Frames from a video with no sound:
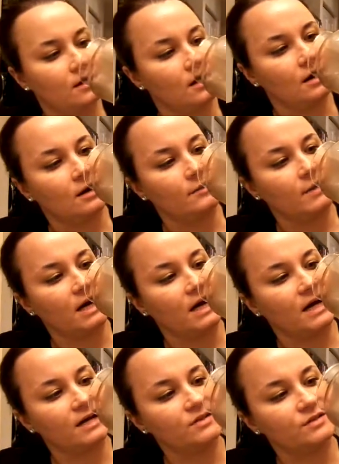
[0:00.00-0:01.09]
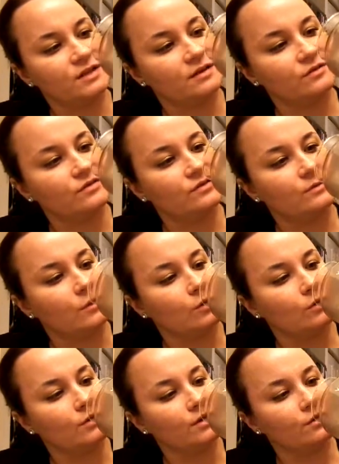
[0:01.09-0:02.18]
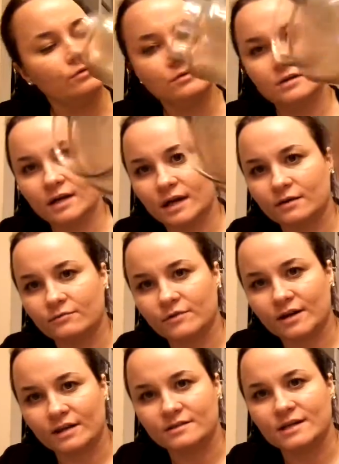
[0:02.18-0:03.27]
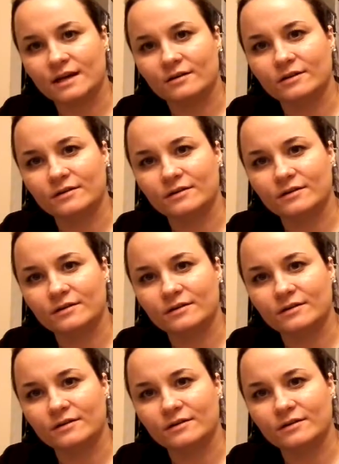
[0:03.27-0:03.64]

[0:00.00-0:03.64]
actually, there's some oil kind of running down.